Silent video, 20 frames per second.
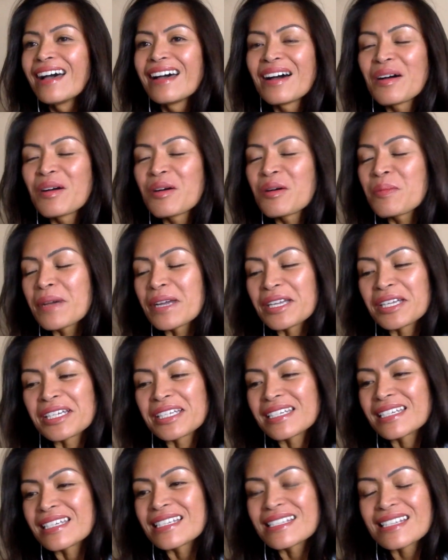Oh my
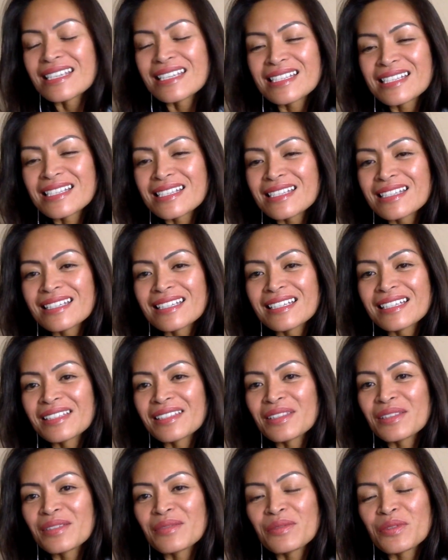goodness.
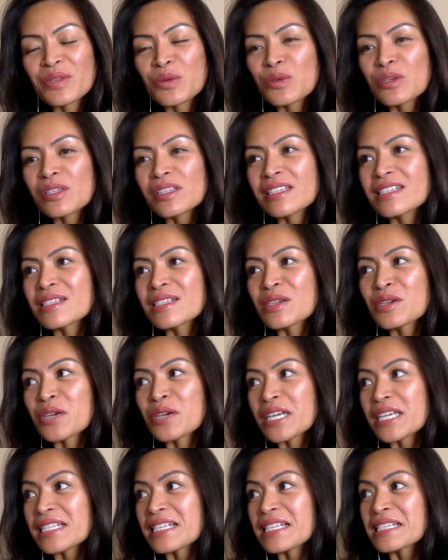The world is
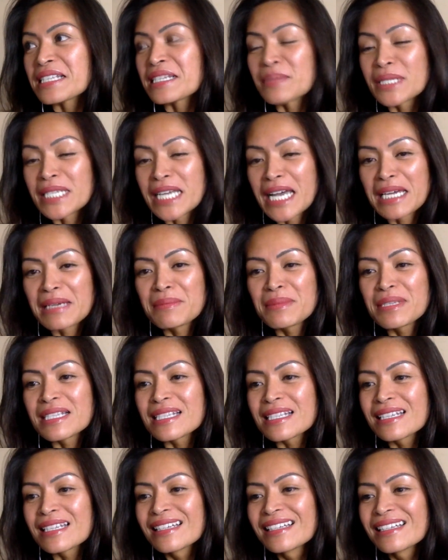crazy
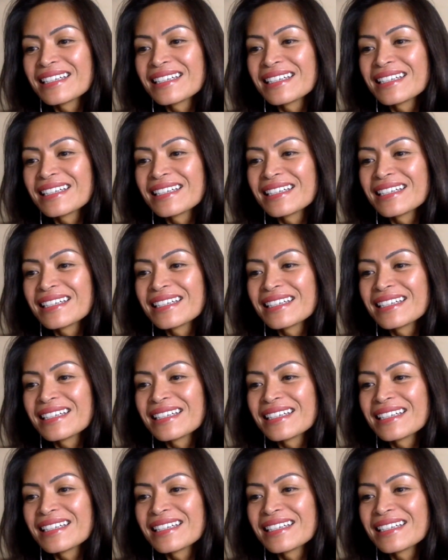sometimes.